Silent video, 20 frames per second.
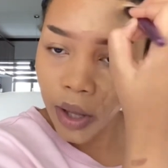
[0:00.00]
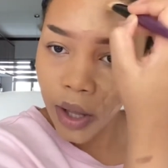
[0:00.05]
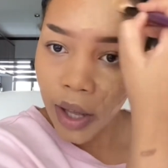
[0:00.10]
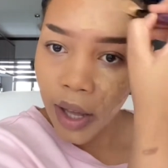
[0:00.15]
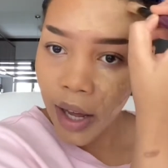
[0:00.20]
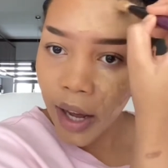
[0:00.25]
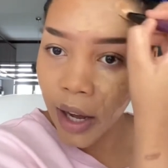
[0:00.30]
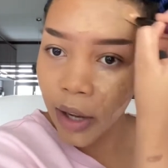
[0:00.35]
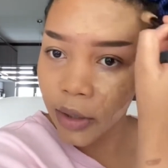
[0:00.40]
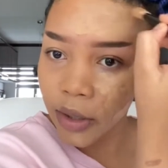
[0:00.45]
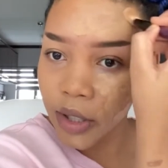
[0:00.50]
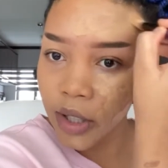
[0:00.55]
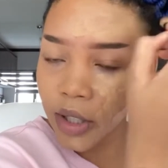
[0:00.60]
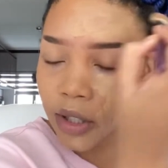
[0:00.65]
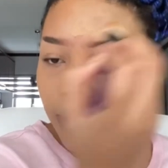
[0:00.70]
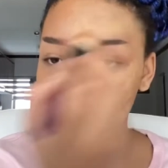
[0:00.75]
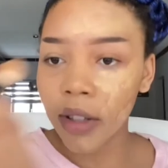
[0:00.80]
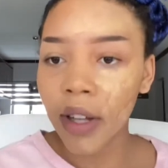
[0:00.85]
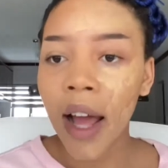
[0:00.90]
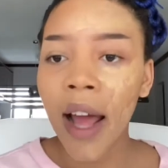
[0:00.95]
I would
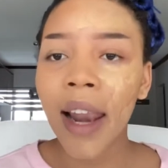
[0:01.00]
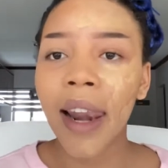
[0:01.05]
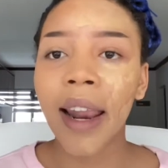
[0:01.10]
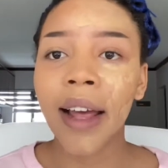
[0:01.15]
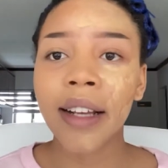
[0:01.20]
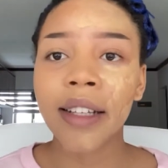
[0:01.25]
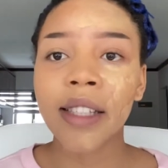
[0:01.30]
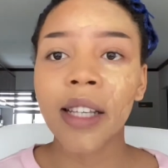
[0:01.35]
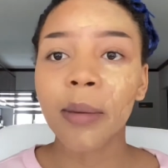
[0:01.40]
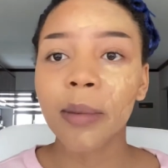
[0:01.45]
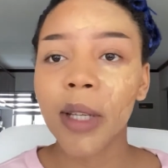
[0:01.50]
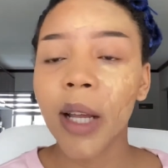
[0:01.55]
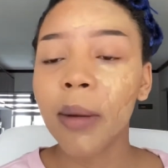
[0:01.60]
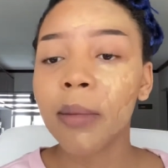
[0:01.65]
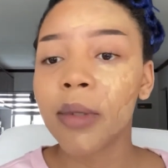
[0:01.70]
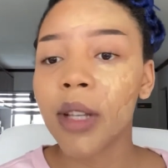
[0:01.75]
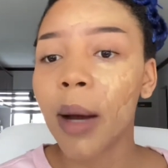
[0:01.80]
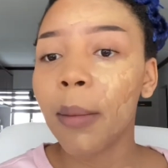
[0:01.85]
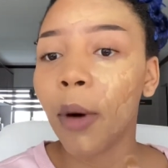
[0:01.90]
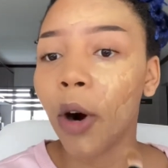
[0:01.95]
still, like,
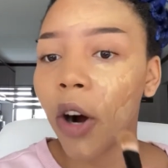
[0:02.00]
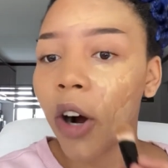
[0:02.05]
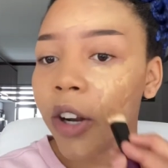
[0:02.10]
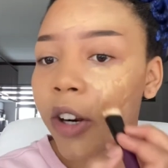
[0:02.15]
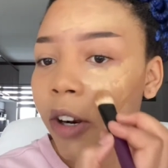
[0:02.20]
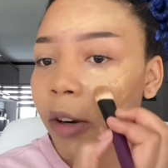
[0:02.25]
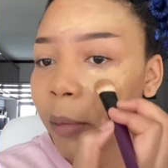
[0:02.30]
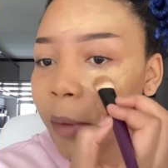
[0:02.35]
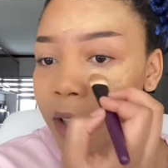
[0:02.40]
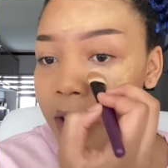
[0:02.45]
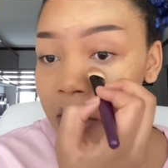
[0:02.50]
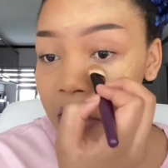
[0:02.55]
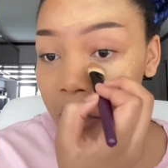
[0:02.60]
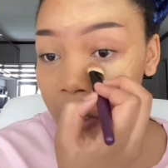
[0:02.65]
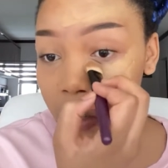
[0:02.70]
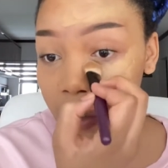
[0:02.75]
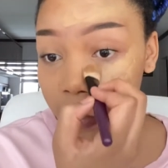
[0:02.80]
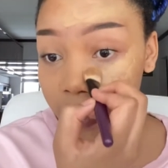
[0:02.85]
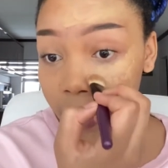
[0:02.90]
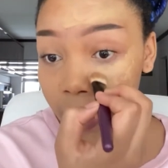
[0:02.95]
sometimes I'm hard on
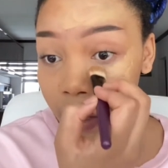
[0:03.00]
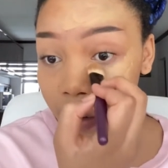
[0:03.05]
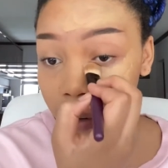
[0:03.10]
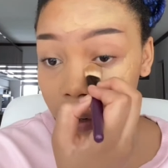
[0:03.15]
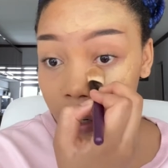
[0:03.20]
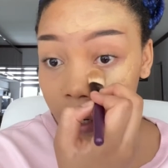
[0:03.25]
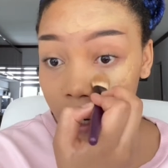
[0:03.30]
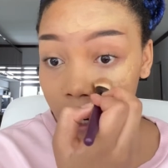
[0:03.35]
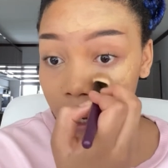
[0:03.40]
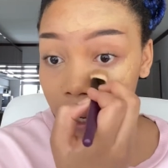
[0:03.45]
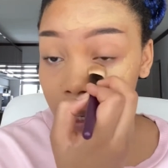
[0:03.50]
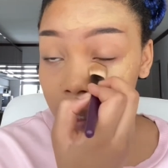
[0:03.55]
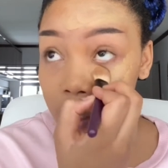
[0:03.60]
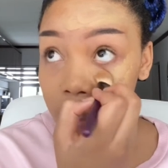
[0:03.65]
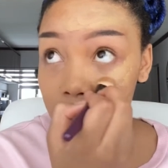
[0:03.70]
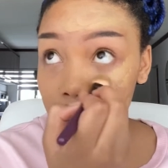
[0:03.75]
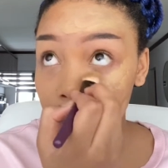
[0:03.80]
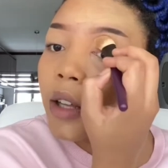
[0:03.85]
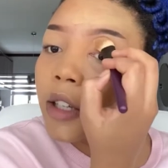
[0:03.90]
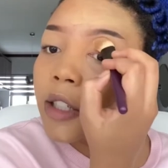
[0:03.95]
myself, I
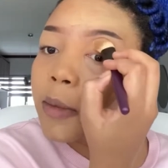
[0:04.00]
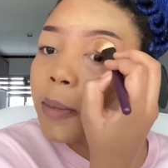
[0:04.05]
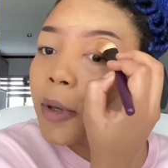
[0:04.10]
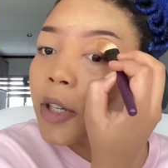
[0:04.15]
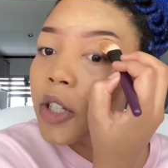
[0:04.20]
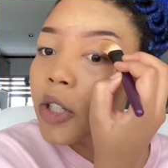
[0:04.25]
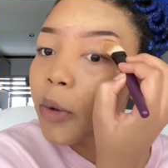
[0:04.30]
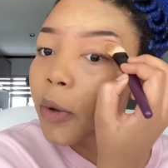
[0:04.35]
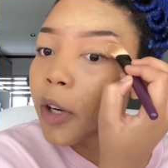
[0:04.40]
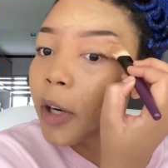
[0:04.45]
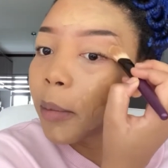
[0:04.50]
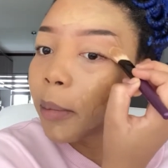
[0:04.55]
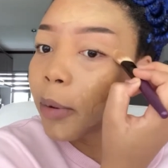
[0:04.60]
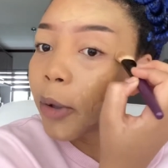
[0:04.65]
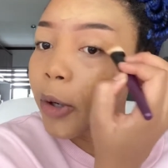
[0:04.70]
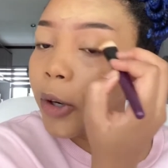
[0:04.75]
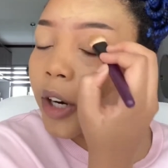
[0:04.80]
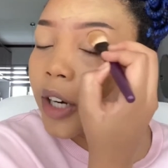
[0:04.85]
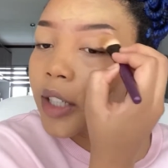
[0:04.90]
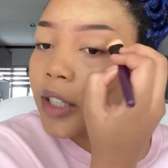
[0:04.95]
realize. Especially when I'm
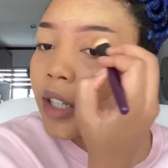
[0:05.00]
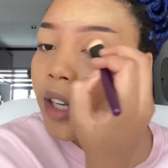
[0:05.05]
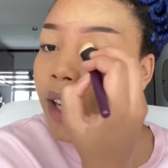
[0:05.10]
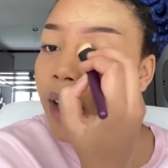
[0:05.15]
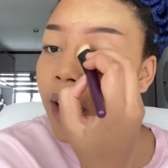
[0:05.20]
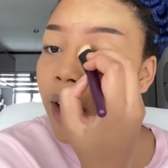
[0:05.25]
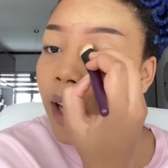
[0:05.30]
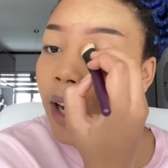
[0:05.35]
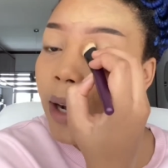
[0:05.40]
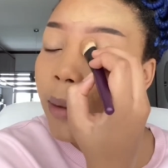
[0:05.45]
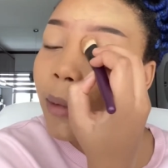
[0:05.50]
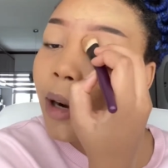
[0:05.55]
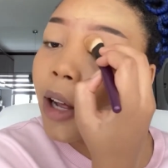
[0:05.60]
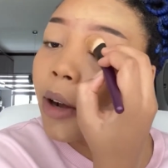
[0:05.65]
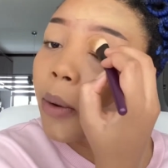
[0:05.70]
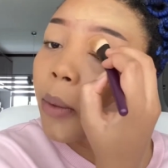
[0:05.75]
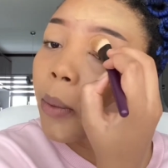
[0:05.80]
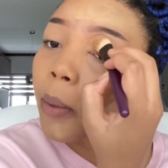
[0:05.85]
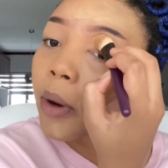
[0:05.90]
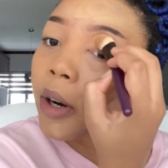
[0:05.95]
procrastinating. I'm
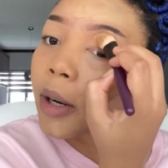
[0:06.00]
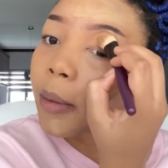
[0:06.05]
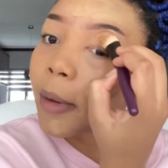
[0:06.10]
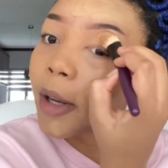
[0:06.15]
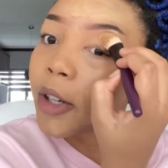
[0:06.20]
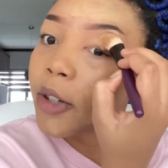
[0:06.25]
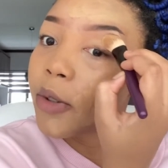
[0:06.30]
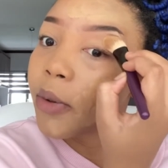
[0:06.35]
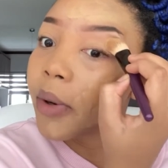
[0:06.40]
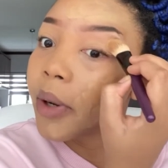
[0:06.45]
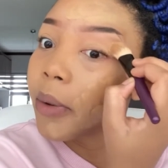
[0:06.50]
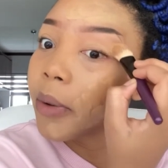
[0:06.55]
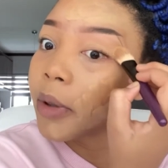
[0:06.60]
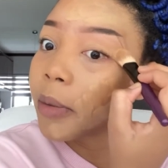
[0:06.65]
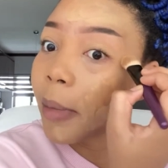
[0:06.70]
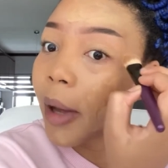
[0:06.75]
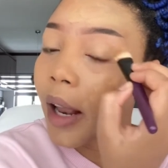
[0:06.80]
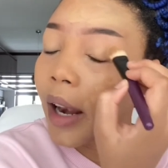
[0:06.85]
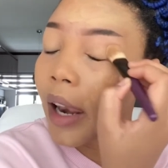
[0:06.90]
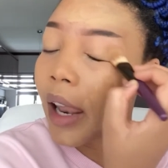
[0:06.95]
like, what am I doing with
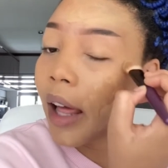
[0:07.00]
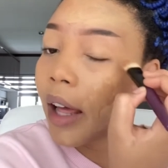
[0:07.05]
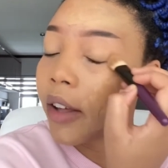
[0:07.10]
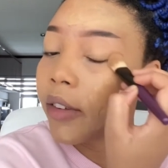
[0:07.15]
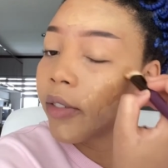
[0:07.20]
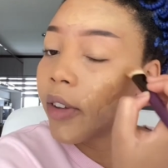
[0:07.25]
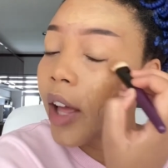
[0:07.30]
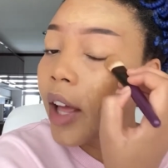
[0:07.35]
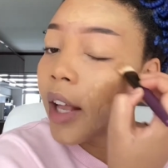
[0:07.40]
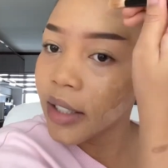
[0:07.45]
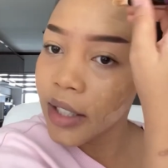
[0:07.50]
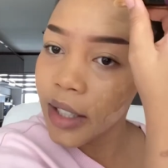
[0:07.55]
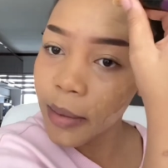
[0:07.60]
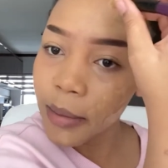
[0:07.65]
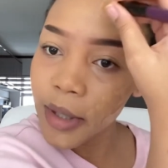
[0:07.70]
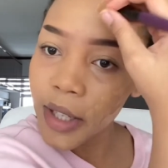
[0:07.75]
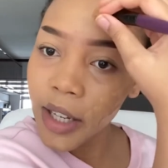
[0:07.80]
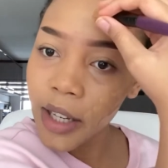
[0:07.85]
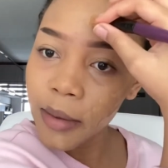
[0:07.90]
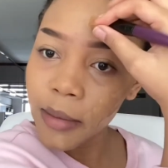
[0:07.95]
my life?
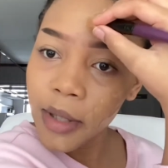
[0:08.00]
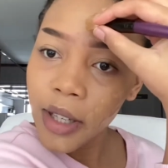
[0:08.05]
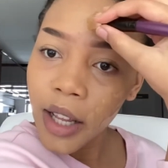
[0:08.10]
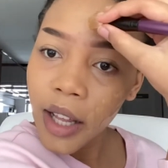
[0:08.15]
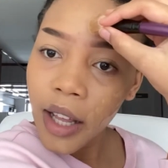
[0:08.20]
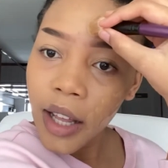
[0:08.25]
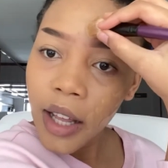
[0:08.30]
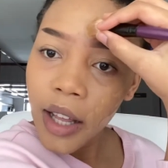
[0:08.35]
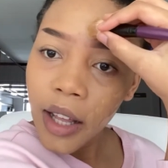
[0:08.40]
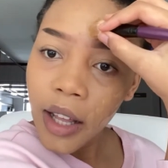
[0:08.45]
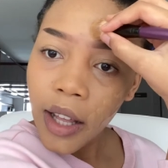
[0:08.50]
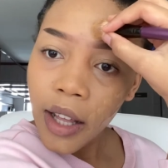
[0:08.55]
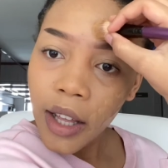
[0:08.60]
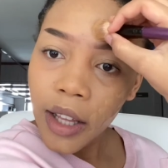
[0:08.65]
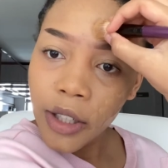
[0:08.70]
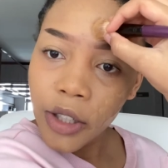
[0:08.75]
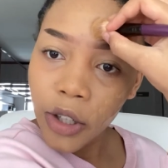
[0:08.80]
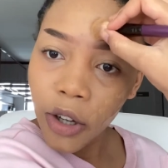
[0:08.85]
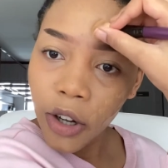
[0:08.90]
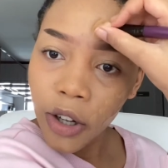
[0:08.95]
Sometimes
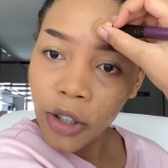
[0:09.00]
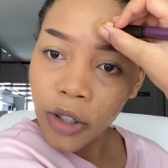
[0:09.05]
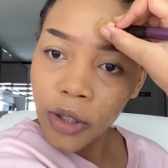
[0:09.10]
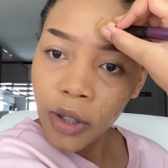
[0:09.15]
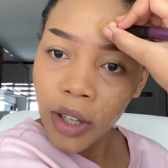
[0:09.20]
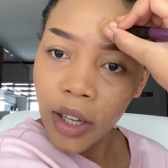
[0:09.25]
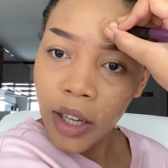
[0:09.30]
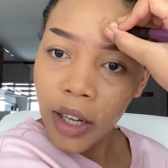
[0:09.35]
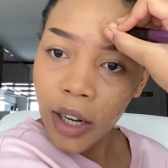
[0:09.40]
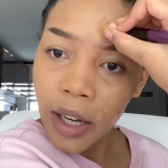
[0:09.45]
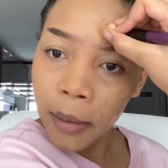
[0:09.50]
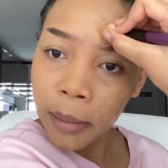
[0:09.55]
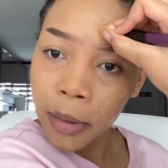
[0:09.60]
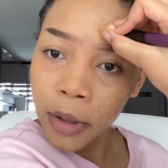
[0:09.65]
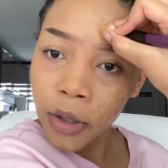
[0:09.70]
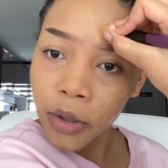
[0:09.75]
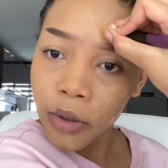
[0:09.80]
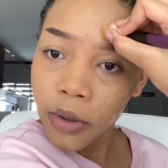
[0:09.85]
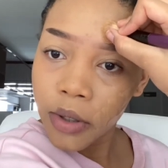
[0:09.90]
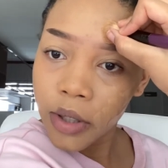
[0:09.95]
it's hard to get up
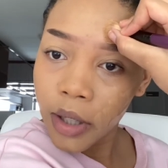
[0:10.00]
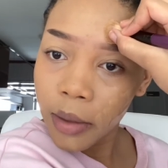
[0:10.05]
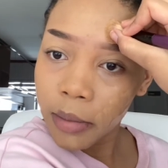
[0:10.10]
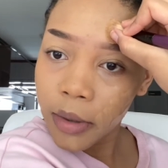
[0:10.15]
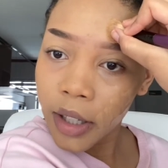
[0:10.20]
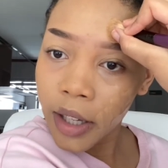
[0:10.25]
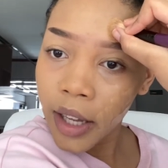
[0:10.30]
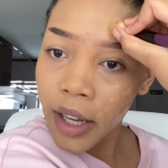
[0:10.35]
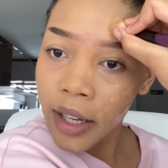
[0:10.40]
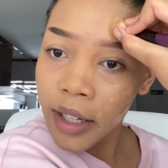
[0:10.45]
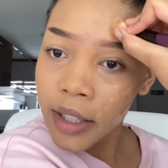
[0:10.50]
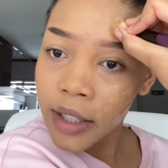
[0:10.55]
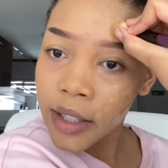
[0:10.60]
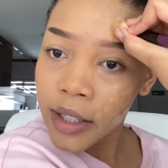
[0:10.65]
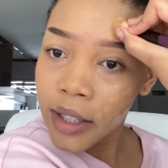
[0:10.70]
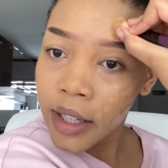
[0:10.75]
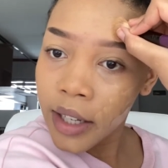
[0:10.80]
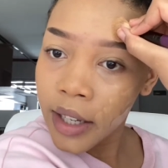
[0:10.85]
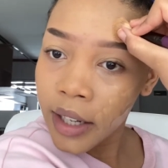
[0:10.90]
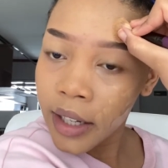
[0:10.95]
and do something, and
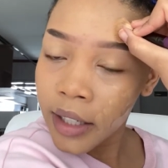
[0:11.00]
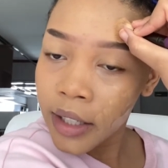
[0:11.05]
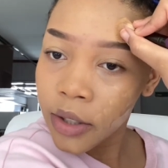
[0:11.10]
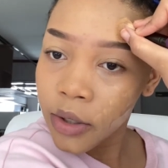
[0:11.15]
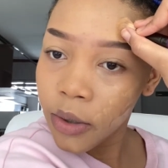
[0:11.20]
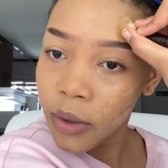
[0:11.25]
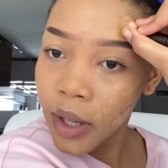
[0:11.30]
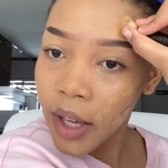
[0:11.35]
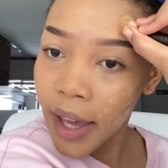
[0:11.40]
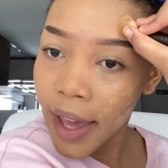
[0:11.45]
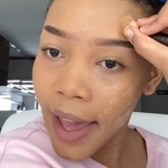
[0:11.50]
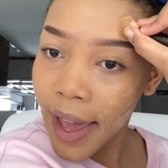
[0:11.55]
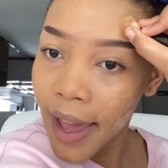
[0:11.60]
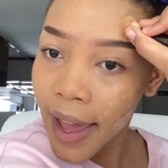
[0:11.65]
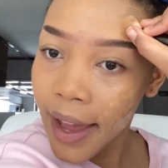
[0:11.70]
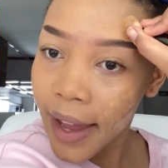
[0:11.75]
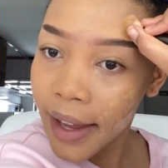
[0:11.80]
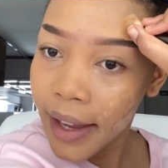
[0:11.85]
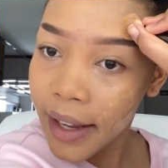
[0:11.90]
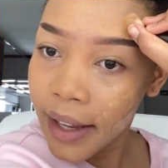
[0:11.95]
it's
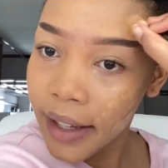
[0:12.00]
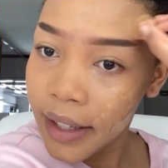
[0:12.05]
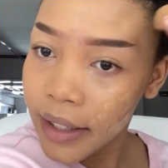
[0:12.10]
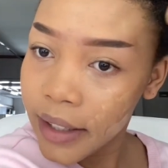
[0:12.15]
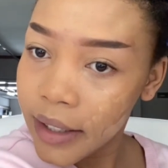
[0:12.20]
okay.